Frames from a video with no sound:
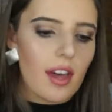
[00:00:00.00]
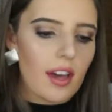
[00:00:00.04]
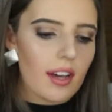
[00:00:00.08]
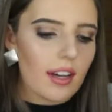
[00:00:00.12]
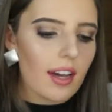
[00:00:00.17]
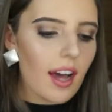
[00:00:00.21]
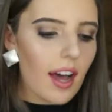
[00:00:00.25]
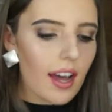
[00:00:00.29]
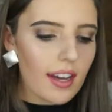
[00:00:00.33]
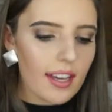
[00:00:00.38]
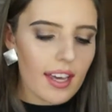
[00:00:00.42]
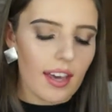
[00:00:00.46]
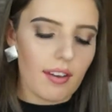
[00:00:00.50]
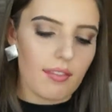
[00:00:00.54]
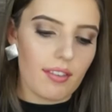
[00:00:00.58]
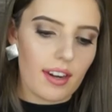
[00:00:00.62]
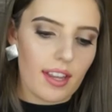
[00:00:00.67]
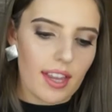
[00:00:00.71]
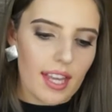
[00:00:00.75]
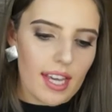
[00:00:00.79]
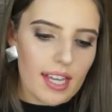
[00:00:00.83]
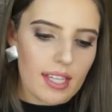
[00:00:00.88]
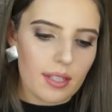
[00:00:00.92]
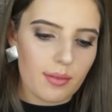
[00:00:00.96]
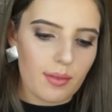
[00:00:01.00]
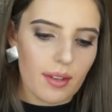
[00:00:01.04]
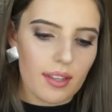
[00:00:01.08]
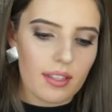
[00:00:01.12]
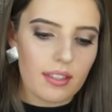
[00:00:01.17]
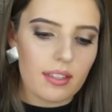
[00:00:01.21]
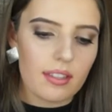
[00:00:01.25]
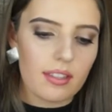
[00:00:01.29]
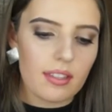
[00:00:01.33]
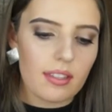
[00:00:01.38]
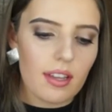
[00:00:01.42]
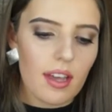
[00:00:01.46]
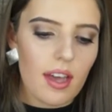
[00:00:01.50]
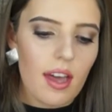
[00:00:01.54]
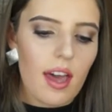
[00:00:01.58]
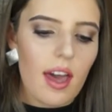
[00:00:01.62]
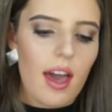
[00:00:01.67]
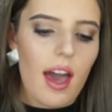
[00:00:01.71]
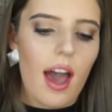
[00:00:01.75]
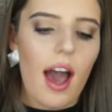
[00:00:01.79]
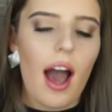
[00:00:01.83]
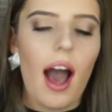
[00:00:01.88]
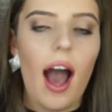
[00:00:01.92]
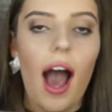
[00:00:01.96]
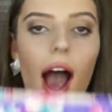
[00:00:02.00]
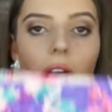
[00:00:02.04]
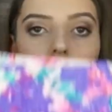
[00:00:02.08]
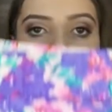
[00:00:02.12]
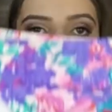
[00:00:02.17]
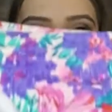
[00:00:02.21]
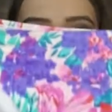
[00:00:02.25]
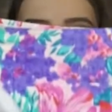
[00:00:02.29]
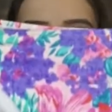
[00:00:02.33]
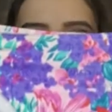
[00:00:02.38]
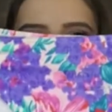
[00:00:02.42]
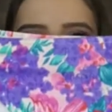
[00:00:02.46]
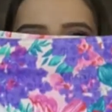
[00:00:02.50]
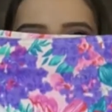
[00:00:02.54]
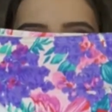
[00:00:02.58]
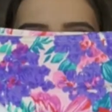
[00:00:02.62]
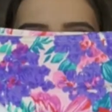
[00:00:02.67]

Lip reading: Can't get rid of these ones. But these